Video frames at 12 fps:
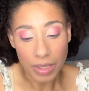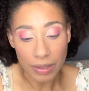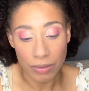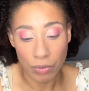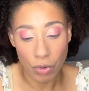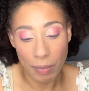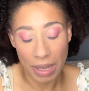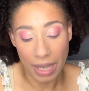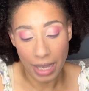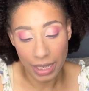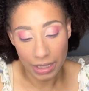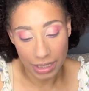And for my
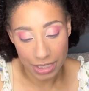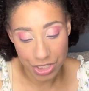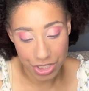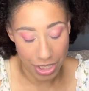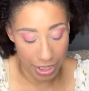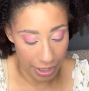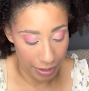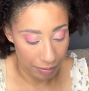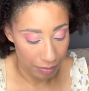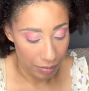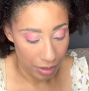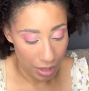highlight shade,
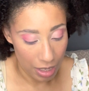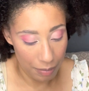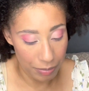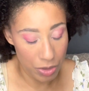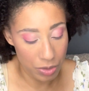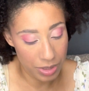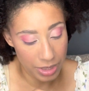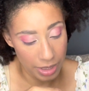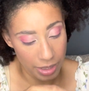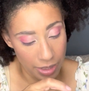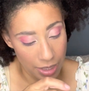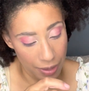I'm
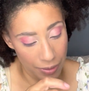using